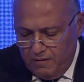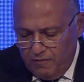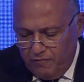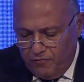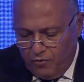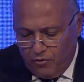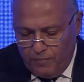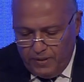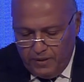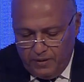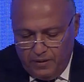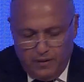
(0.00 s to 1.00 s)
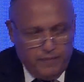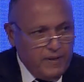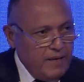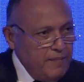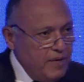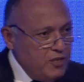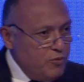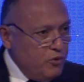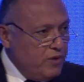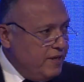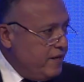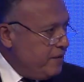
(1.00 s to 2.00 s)
forum in Manama. I
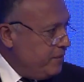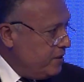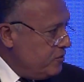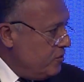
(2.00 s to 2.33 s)
spoke in Arabic,